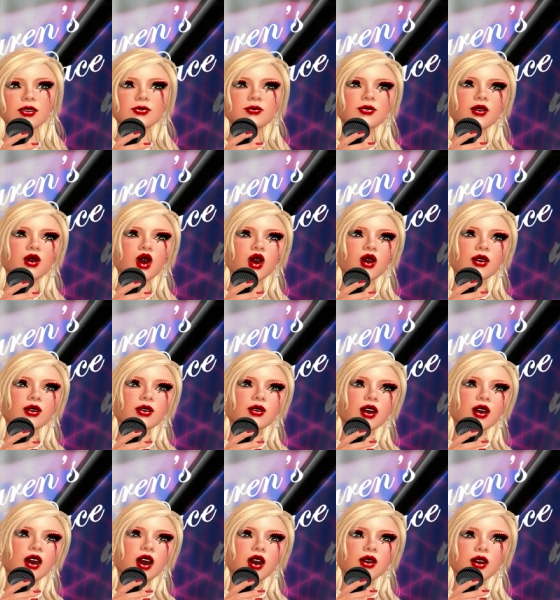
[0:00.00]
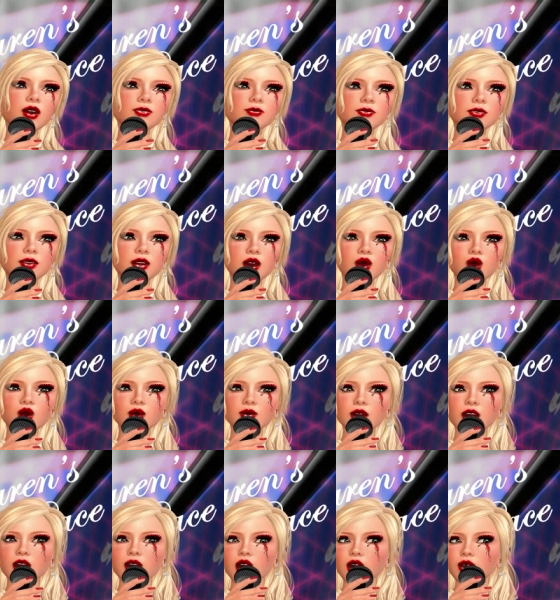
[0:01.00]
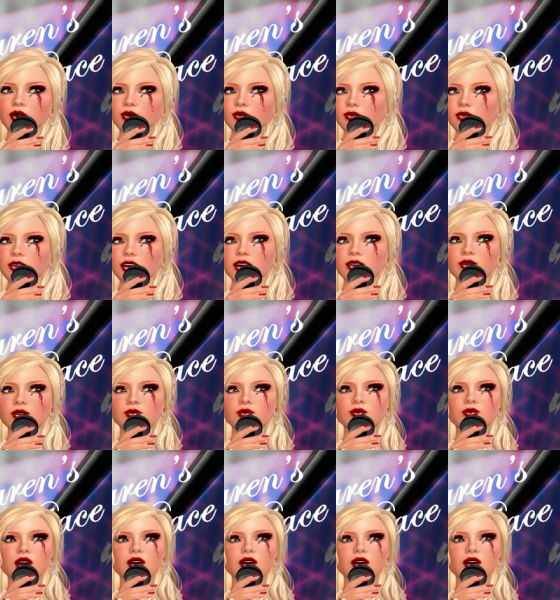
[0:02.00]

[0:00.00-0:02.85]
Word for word: you can't have no blues in an office or a shopping mall.